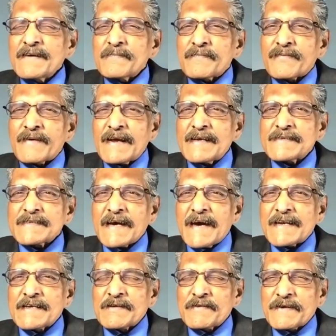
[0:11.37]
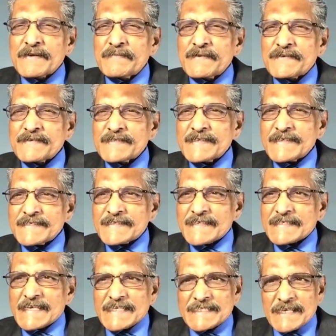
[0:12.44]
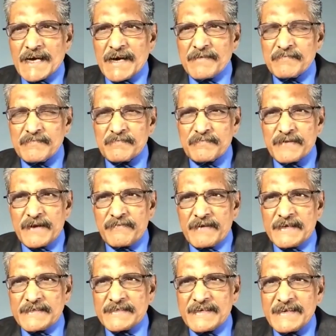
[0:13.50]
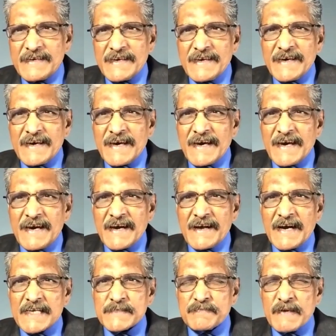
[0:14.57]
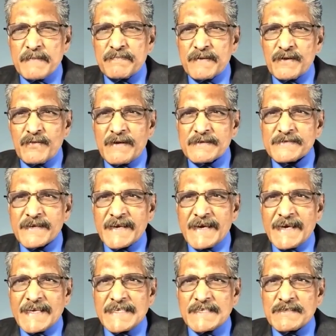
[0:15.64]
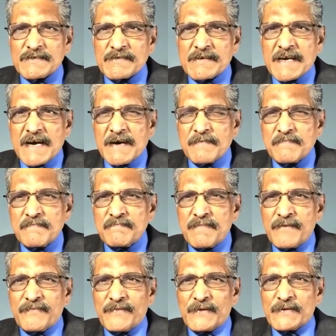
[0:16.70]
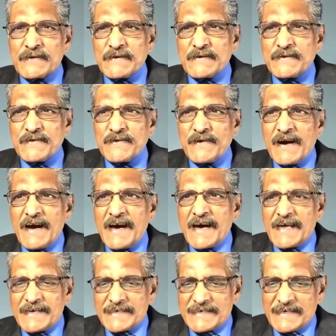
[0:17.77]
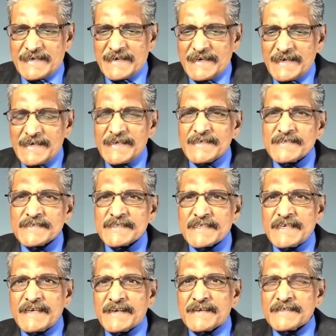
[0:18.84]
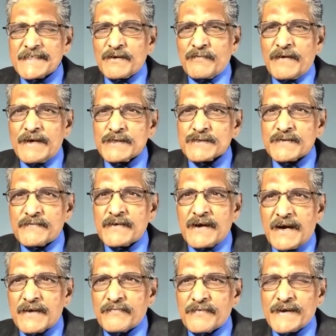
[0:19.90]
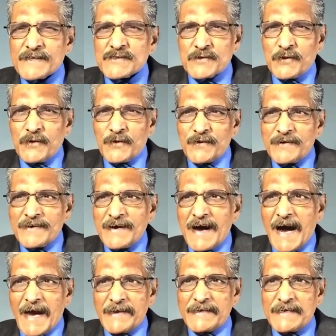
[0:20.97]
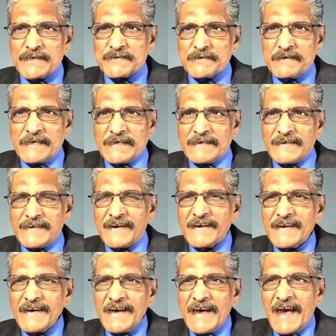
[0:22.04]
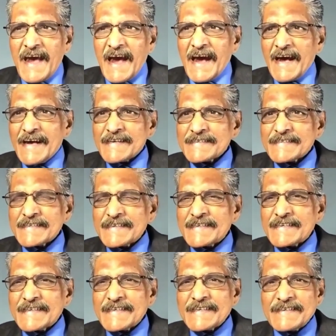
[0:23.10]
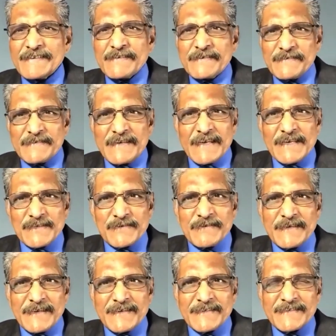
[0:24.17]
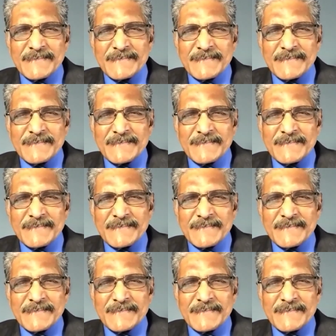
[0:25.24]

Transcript: Praise and glory be to Jesus. It's a privilege, God's people, once again, to come before you and seek the voice of God for us all. I need to hear as you need to hear.